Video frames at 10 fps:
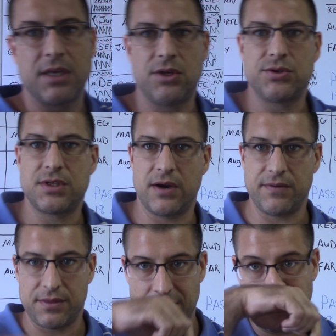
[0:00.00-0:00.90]
get used to
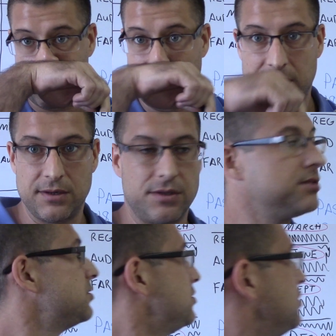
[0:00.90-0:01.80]
everything, and
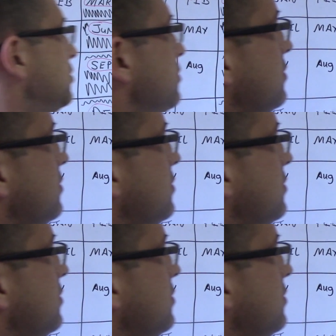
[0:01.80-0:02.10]
there's two,